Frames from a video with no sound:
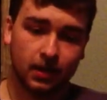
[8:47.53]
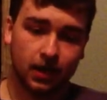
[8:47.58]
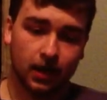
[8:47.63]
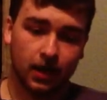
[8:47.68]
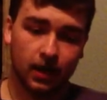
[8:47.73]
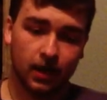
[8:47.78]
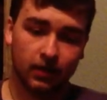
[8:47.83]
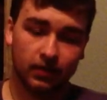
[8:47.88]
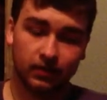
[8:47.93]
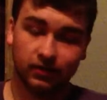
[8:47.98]

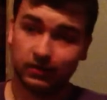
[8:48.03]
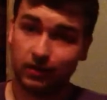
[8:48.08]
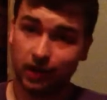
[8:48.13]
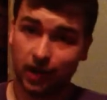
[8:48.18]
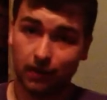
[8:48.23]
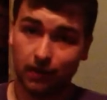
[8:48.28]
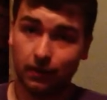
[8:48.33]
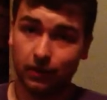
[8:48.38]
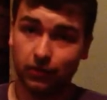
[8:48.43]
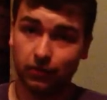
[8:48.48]
There's
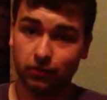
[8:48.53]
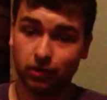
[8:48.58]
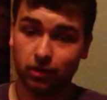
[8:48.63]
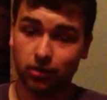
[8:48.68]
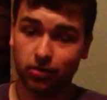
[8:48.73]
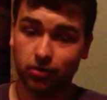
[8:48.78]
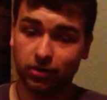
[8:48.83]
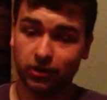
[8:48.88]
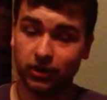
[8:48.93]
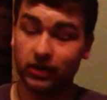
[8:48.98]
not much
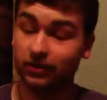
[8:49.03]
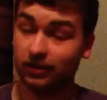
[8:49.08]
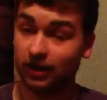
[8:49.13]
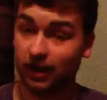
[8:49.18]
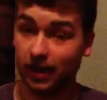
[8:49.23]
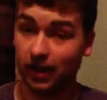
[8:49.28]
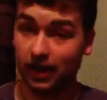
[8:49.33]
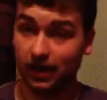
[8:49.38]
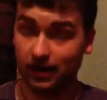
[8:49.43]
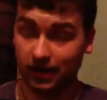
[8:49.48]
wrong with it.
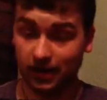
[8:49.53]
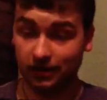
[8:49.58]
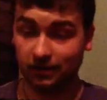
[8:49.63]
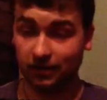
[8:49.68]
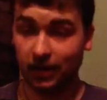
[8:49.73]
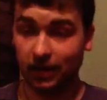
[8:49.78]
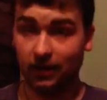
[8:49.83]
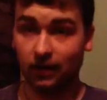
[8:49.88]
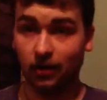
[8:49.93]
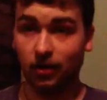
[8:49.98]
It is
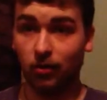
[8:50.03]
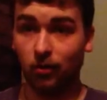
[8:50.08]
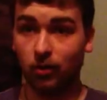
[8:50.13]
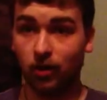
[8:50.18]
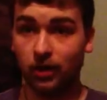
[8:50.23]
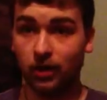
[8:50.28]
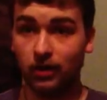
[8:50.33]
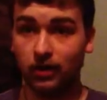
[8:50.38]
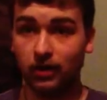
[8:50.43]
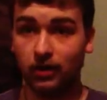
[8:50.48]
an Echo
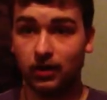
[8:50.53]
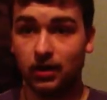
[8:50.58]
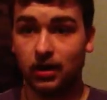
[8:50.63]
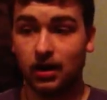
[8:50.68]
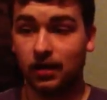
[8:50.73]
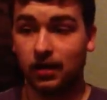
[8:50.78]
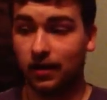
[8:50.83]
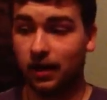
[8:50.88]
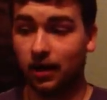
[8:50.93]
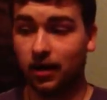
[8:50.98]
1.
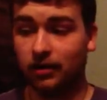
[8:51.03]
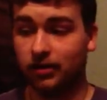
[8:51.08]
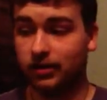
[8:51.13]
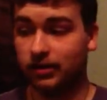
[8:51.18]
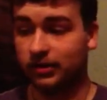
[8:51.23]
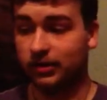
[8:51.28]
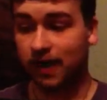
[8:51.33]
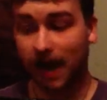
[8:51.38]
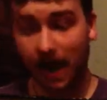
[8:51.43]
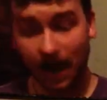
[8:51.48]
They aren't
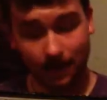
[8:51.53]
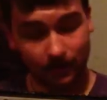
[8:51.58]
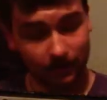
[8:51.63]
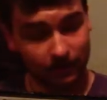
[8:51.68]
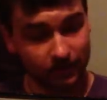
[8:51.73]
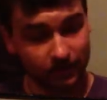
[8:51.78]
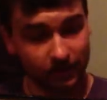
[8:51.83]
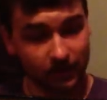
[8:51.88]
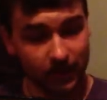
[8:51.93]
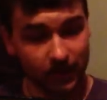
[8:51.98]
the top of
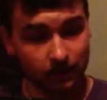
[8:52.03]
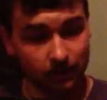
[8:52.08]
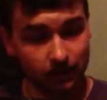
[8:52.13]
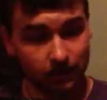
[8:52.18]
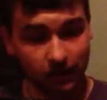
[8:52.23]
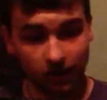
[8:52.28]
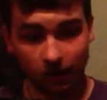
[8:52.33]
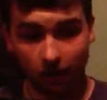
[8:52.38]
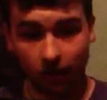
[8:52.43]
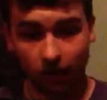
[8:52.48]
the line, but
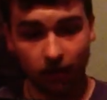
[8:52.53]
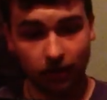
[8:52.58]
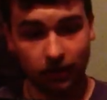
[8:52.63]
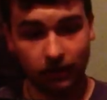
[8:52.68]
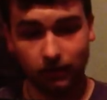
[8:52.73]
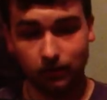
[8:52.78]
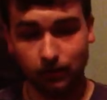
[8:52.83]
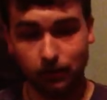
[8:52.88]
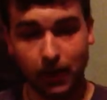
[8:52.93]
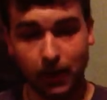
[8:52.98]
they
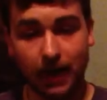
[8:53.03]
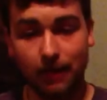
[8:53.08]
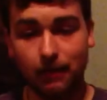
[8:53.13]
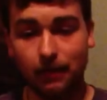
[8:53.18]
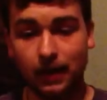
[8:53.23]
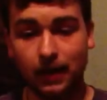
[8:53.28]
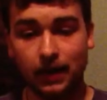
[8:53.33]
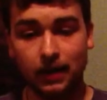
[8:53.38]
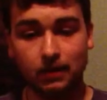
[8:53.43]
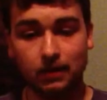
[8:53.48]
aren't bad
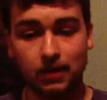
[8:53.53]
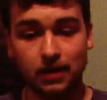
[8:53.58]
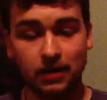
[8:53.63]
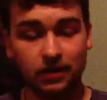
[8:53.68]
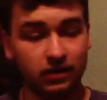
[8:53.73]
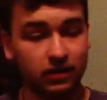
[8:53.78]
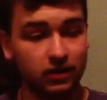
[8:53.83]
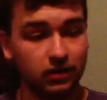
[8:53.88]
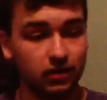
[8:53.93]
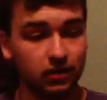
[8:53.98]
by any
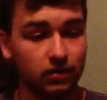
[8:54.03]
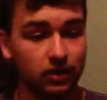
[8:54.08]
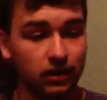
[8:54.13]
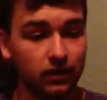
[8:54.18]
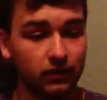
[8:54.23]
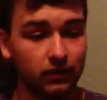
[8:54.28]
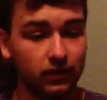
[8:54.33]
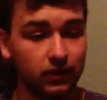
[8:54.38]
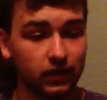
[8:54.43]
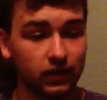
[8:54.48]
means. They do
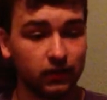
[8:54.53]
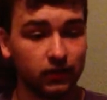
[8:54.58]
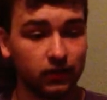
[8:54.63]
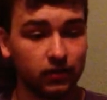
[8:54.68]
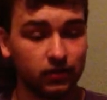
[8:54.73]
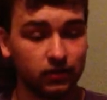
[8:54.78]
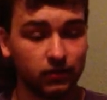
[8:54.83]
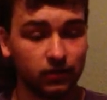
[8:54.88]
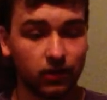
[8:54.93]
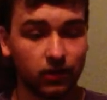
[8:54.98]
definitely deliver
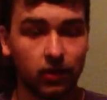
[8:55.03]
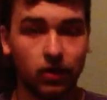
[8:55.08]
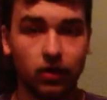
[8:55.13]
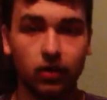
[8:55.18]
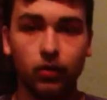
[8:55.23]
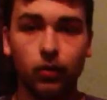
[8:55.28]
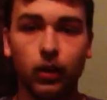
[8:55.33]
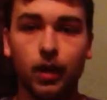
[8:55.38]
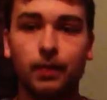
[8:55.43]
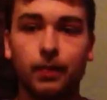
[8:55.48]
some very
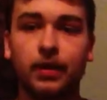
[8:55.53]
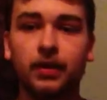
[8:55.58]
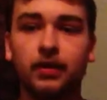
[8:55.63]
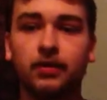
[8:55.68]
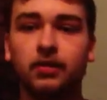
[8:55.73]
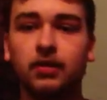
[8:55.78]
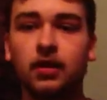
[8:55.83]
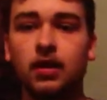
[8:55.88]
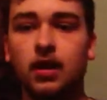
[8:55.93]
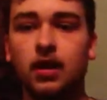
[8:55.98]
good
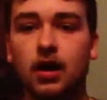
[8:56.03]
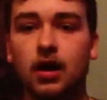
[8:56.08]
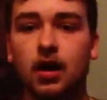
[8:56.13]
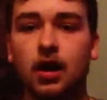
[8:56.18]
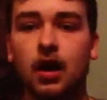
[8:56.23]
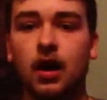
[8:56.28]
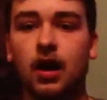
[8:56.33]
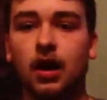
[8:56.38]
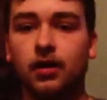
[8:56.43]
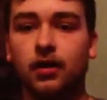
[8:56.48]
weapons.
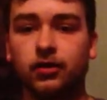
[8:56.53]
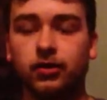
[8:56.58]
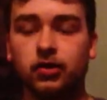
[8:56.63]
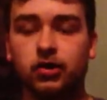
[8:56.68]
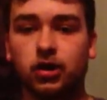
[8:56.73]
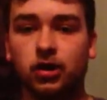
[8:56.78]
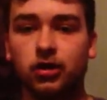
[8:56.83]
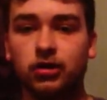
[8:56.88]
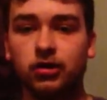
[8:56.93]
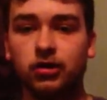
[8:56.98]
The
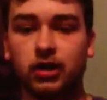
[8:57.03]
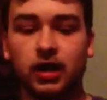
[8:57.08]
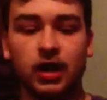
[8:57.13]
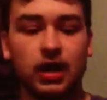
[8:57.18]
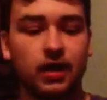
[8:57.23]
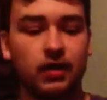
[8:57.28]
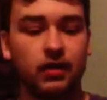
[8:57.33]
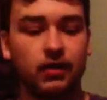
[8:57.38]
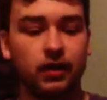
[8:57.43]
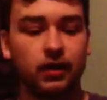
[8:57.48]
charging
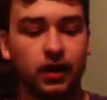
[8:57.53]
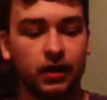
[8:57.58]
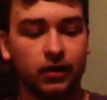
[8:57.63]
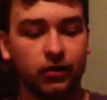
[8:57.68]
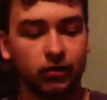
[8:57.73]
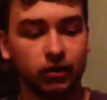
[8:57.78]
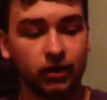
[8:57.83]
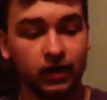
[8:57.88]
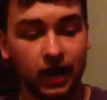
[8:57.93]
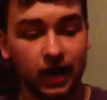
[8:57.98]
handle
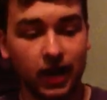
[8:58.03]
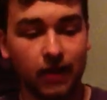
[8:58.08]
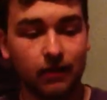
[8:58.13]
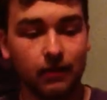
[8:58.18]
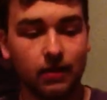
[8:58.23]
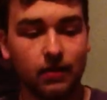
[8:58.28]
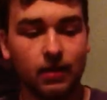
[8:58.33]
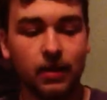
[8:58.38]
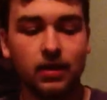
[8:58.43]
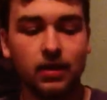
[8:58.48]
actually can
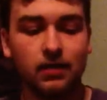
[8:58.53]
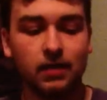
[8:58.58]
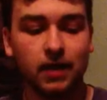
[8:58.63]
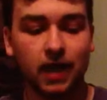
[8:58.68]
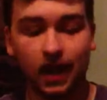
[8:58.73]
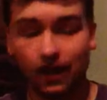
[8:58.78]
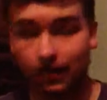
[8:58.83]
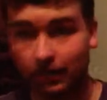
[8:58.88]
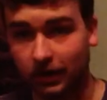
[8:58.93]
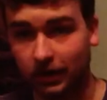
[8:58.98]
be made to
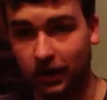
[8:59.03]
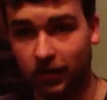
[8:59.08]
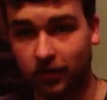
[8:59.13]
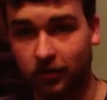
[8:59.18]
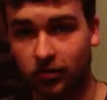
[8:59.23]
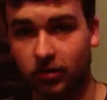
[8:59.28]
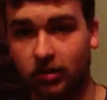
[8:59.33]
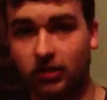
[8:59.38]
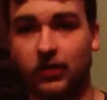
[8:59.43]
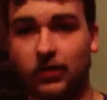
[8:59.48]
be
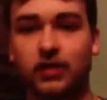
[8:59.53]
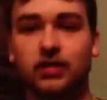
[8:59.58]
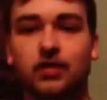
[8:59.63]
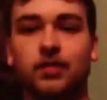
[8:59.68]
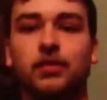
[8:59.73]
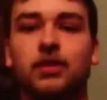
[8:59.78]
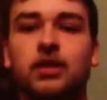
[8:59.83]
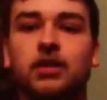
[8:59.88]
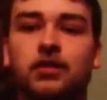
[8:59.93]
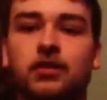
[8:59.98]
ambidextrous if that's
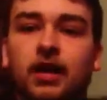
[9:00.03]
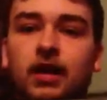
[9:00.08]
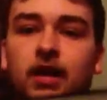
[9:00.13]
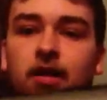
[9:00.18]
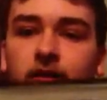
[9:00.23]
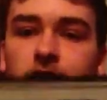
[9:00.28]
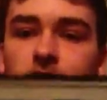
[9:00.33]
something you like.